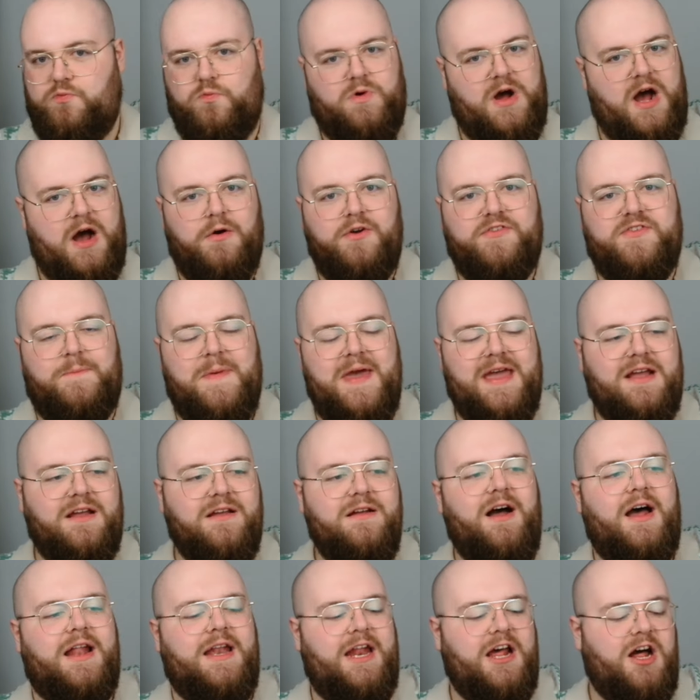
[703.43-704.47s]
was a
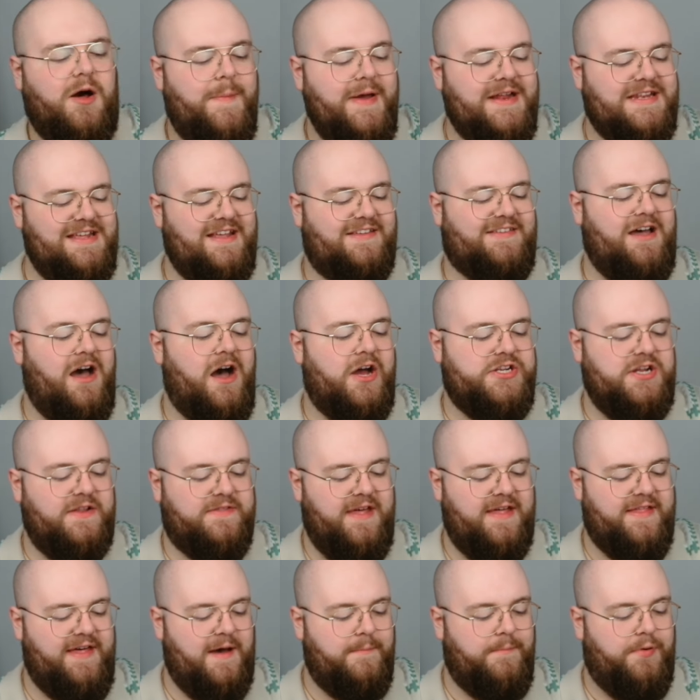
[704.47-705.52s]
little bit disheartened
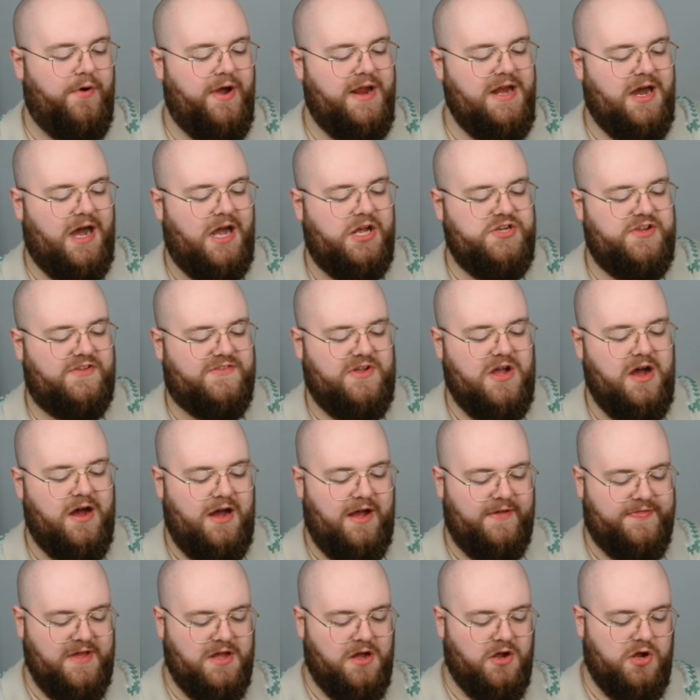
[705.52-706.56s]
at that point. I think
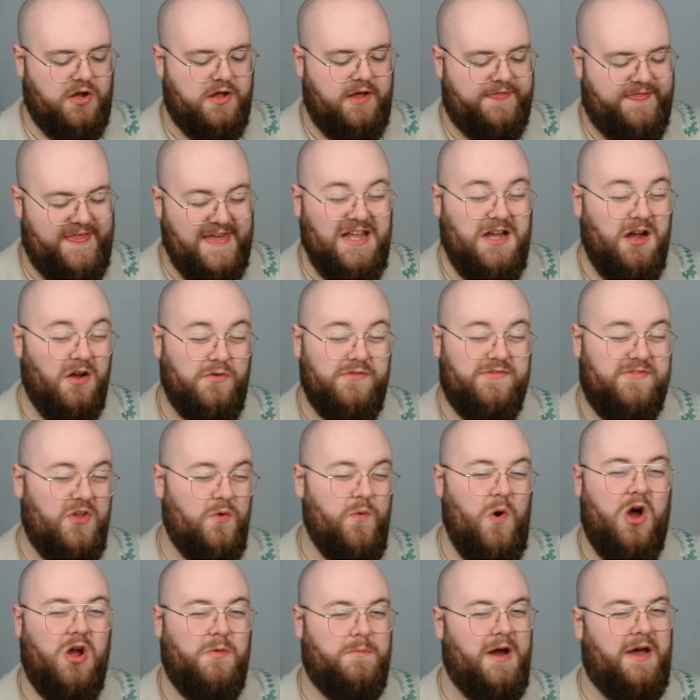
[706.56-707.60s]
I was
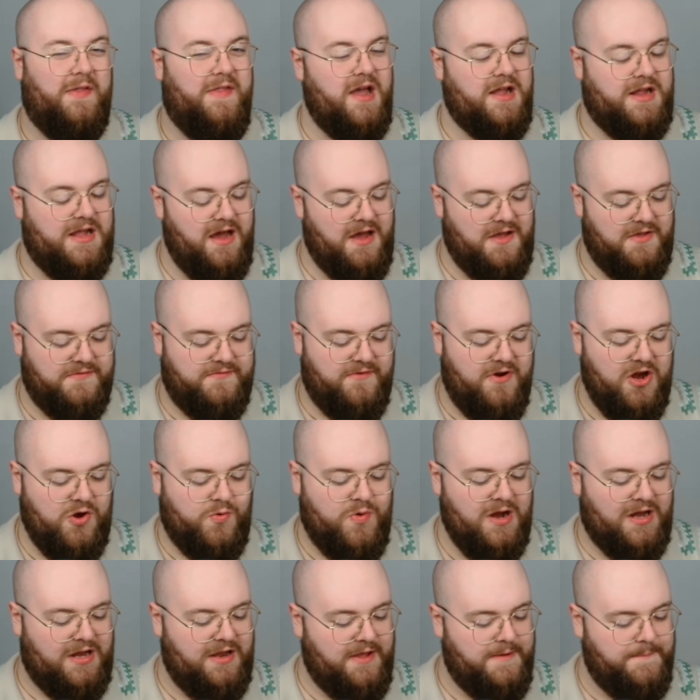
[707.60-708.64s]
2-0'd by that guy very
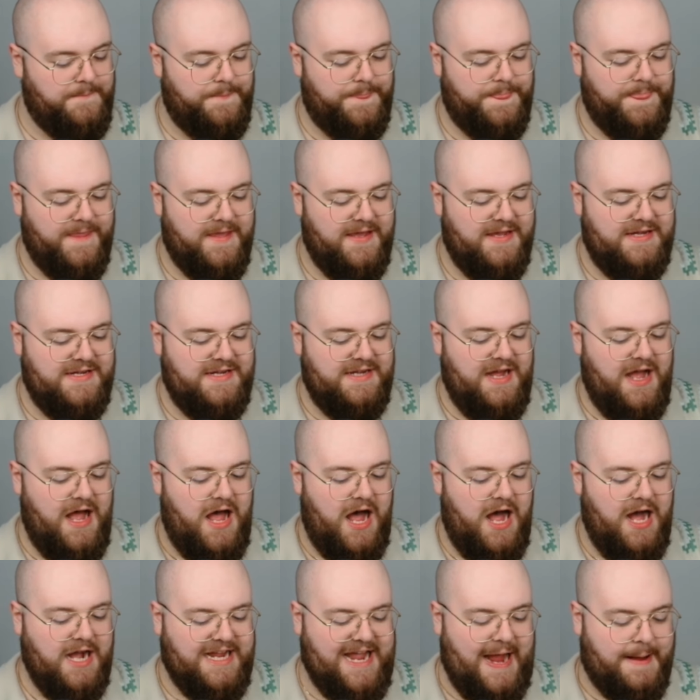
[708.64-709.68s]
quickly.
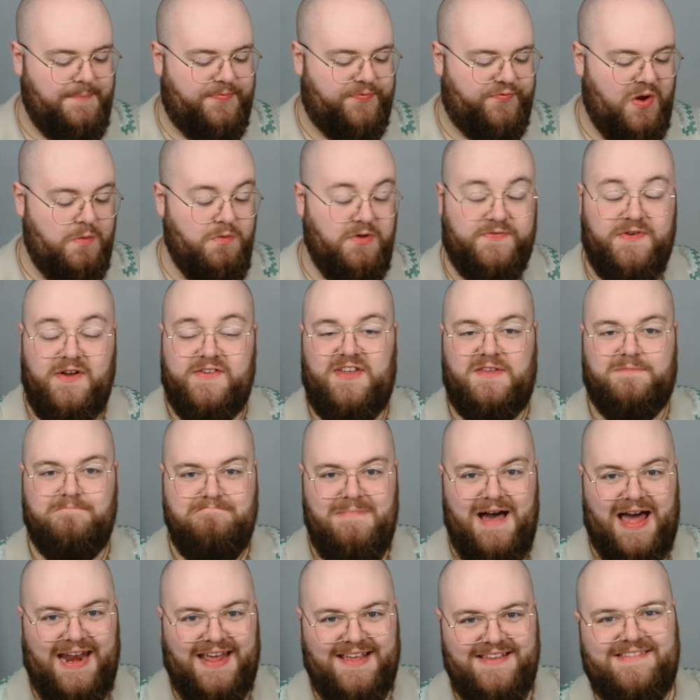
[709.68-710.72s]
Game 3 was versus
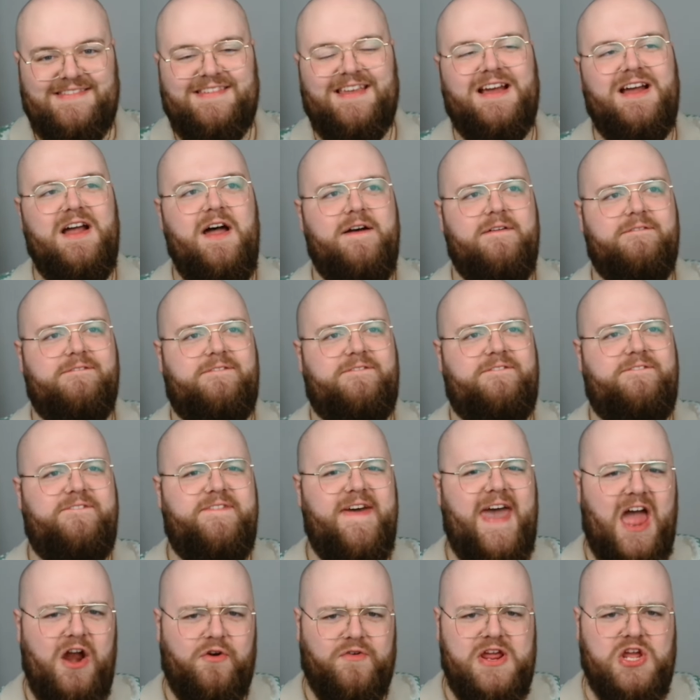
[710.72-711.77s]
Malice.
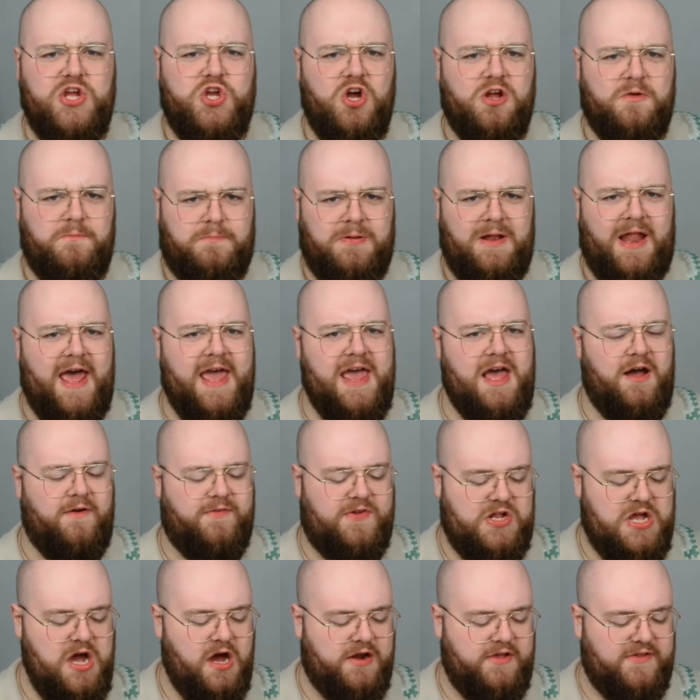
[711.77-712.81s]
Very good player,
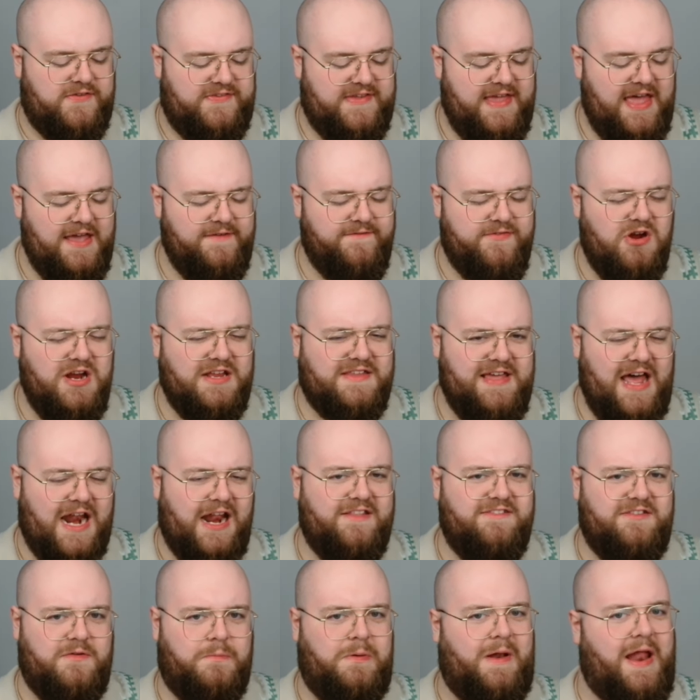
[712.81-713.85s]
I've gotta say. Very
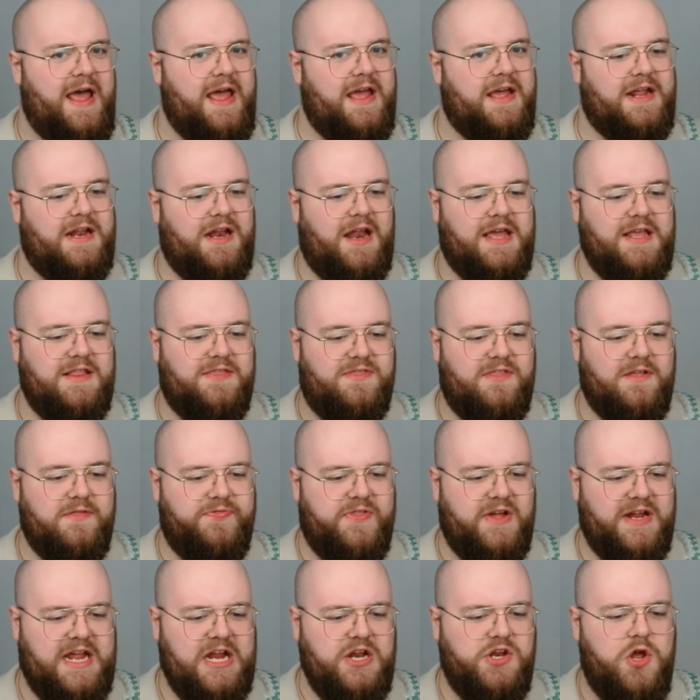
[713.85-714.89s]
talented player. Like,
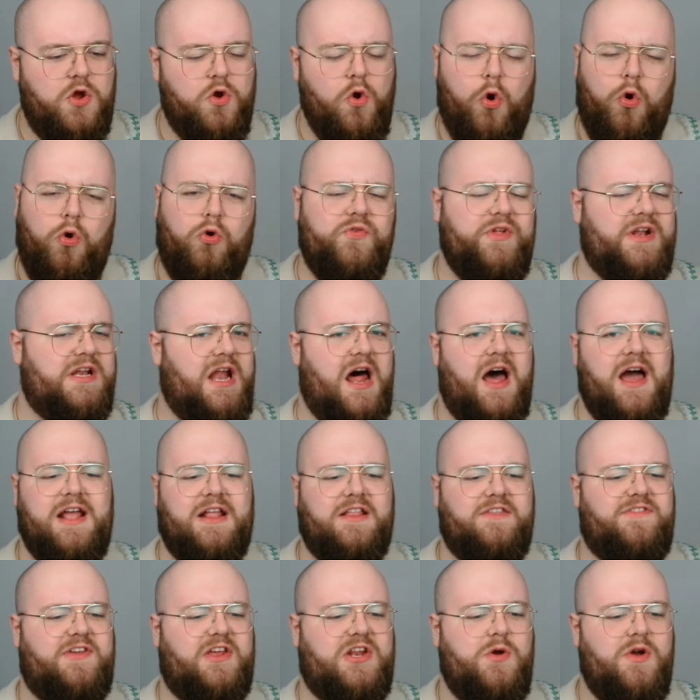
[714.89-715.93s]
he knew all the
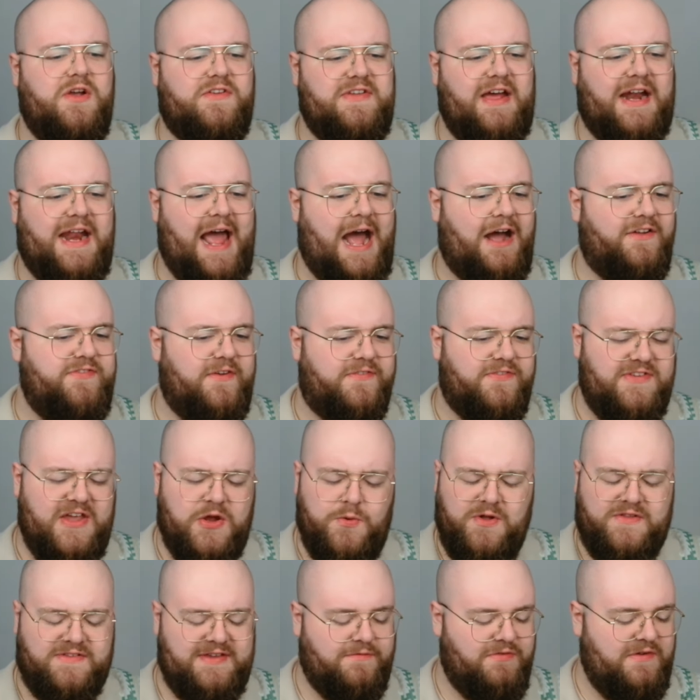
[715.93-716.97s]
lines. He knew exactly how to
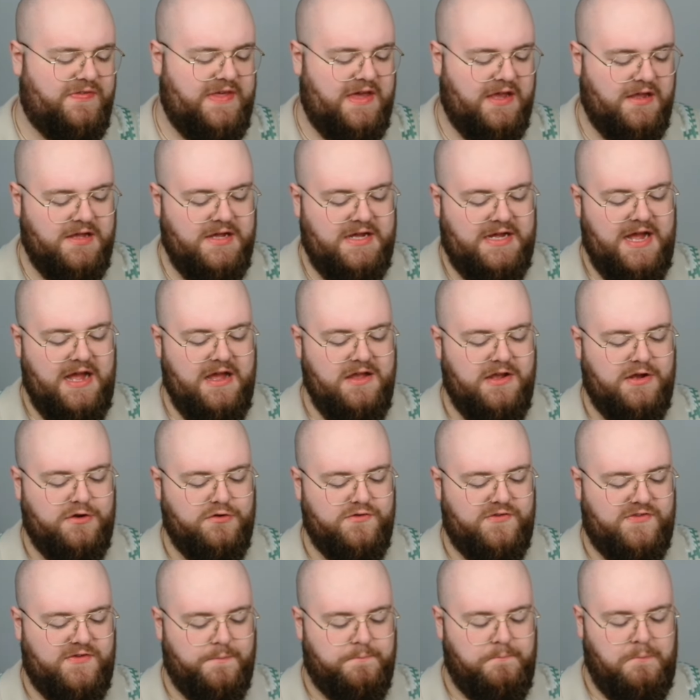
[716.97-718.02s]
sequence everything. It
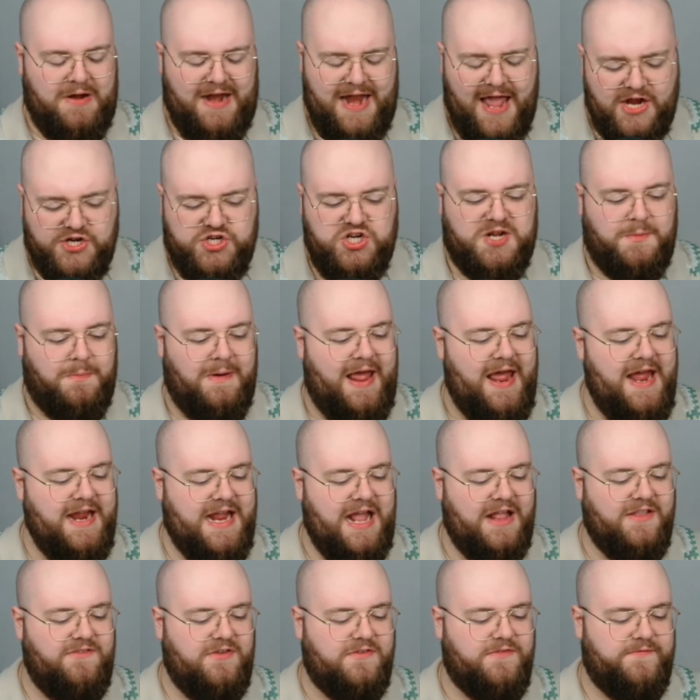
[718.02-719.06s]
was a pleasure to play
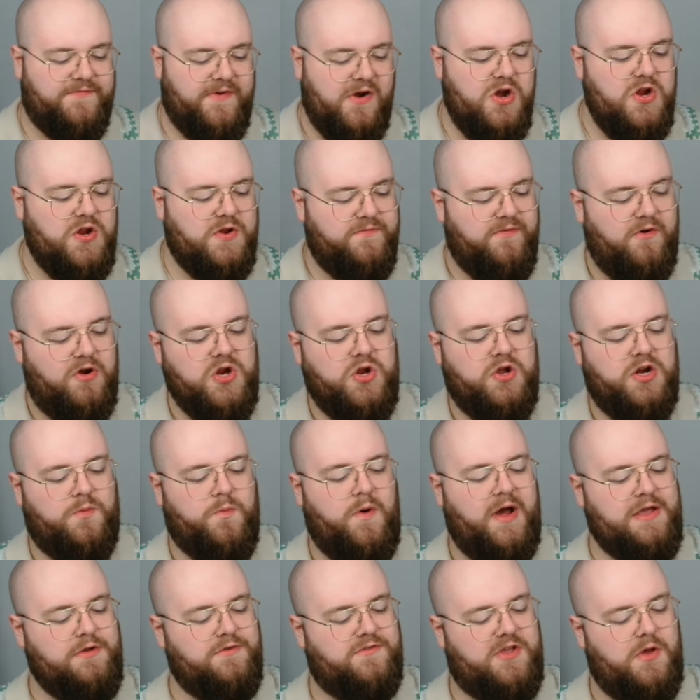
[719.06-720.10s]
against. He was very, very good at
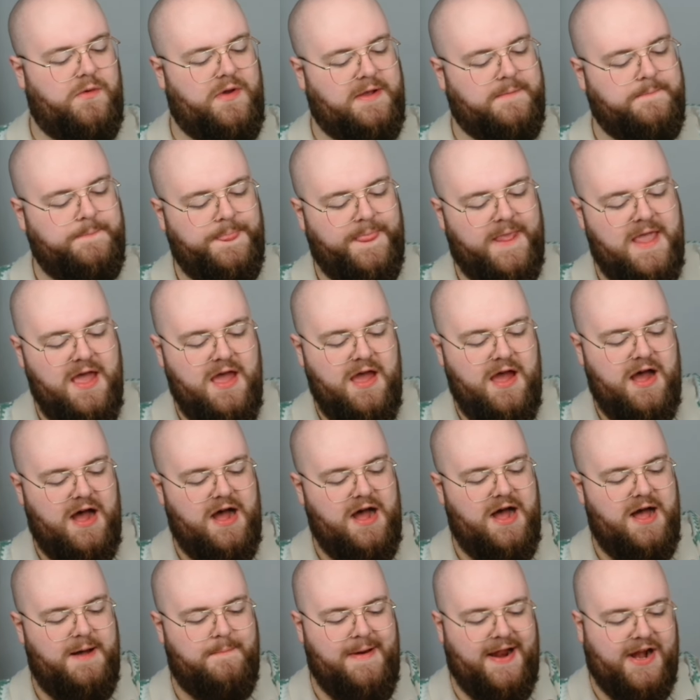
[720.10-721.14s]
what he was doing.
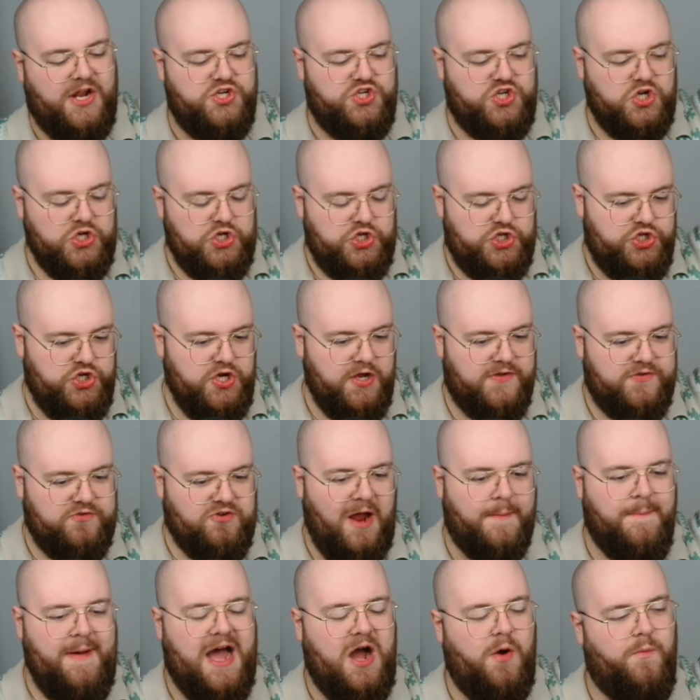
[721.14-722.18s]
Managed to just
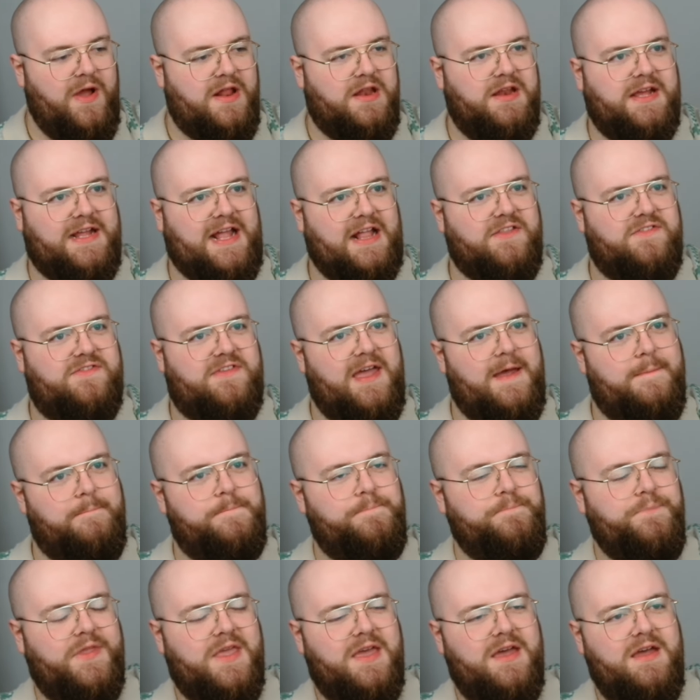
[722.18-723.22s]
scrape out a win against him.
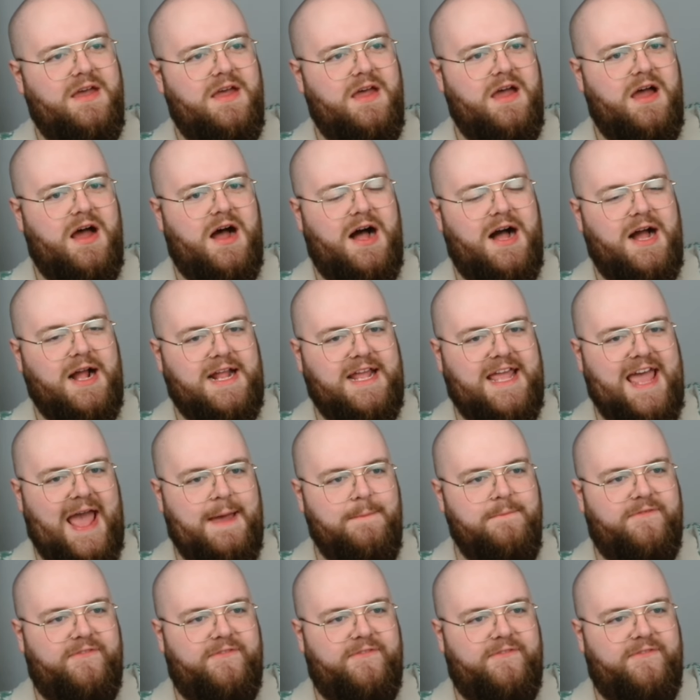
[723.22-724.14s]
Game